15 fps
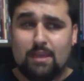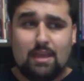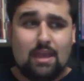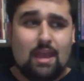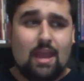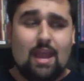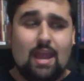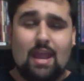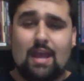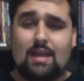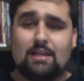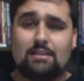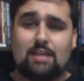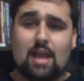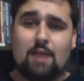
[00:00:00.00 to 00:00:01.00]

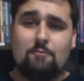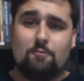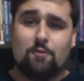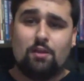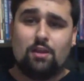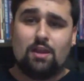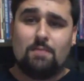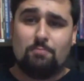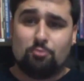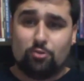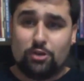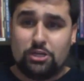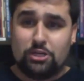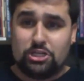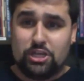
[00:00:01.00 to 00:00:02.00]
And I really
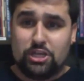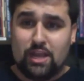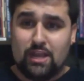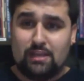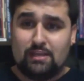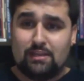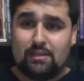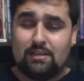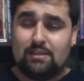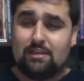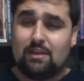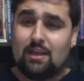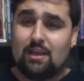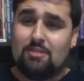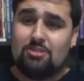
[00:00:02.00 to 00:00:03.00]

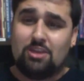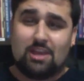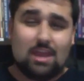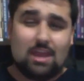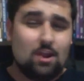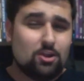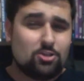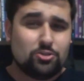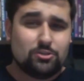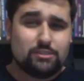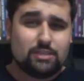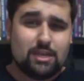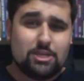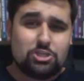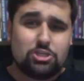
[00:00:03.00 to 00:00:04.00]
appreciated the
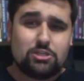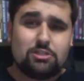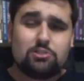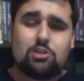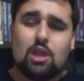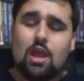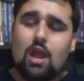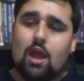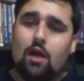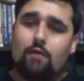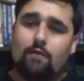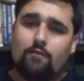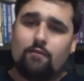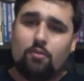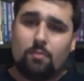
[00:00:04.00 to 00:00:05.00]
characterizations
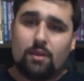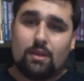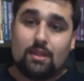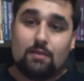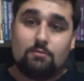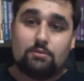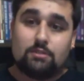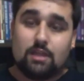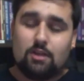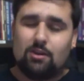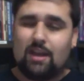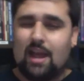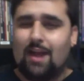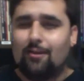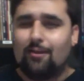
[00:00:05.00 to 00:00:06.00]
of everybody that was there
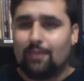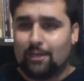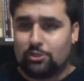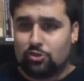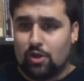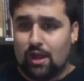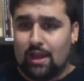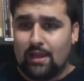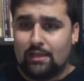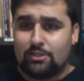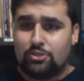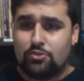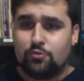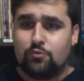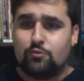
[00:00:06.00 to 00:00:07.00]
and how they tried
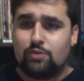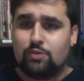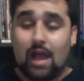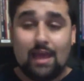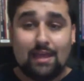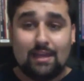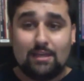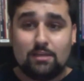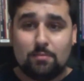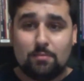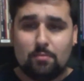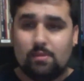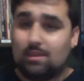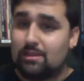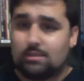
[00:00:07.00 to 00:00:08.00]
to tie it into
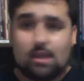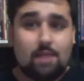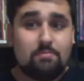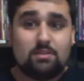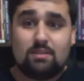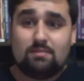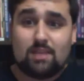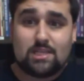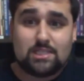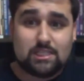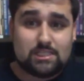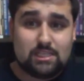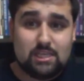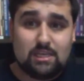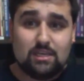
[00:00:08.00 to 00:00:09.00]
Prometheus. I believe they
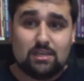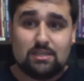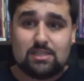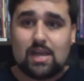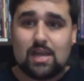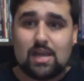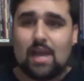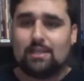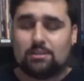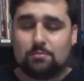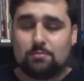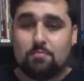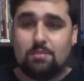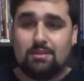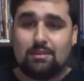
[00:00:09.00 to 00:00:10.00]
succeeded in tying it
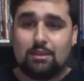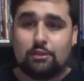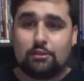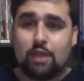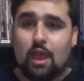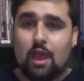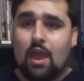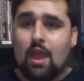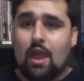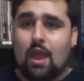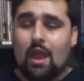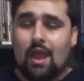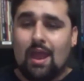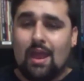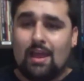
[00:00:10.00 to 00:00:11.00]
to Prometheus.
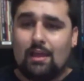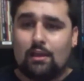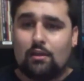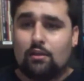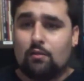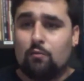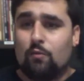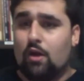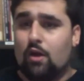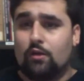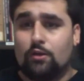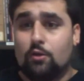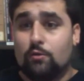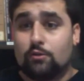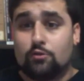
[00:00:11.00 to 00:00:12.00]
And we all
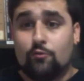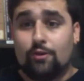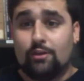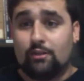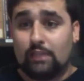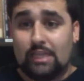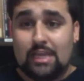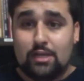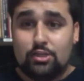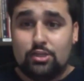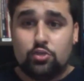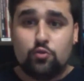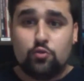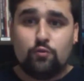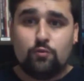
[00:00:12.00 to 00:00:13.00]
know it's going to lead
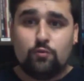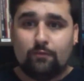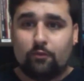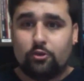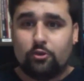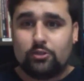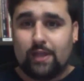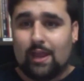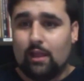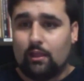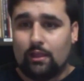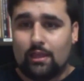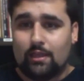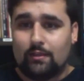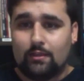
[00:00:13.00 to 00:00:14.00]
to the first
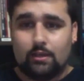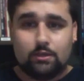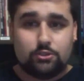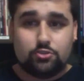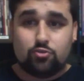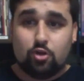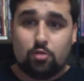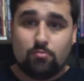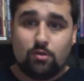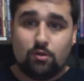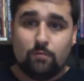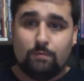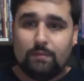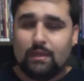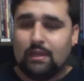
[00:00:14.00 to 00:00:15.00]
Alien and then
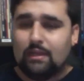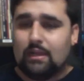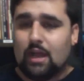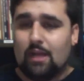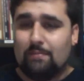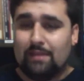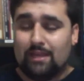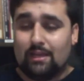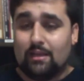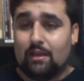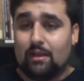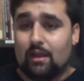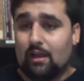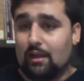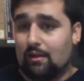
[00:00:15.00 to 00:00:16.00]
Nostromo coming
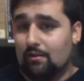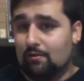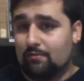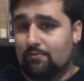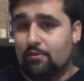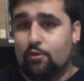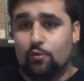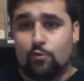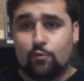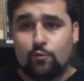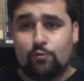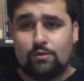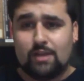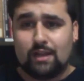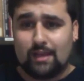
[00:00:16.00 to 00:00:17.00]
a
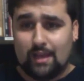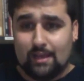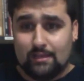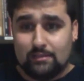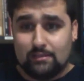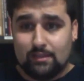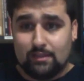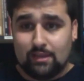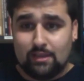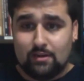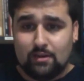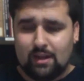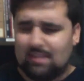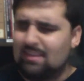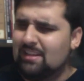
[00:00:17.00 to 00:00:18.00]
few decades
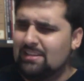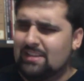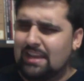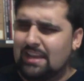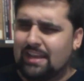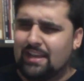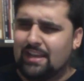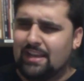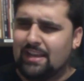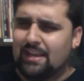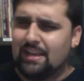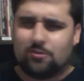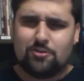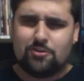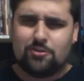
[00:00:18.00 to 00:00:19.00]
later. I think decades or
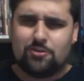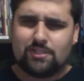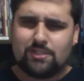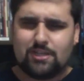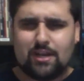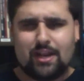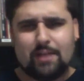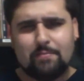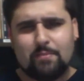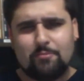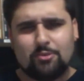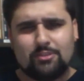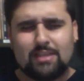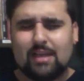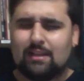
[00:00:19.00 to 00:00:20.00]
100 years later. I can't
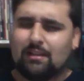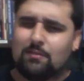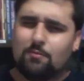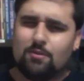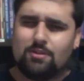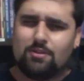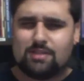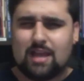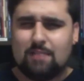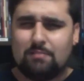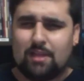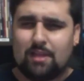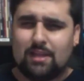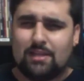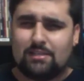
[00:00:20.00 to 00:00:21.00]
remember exactly where the
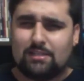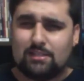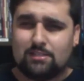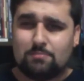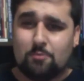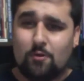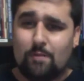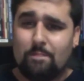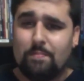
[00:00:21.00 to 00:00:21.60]
timeline is at this point.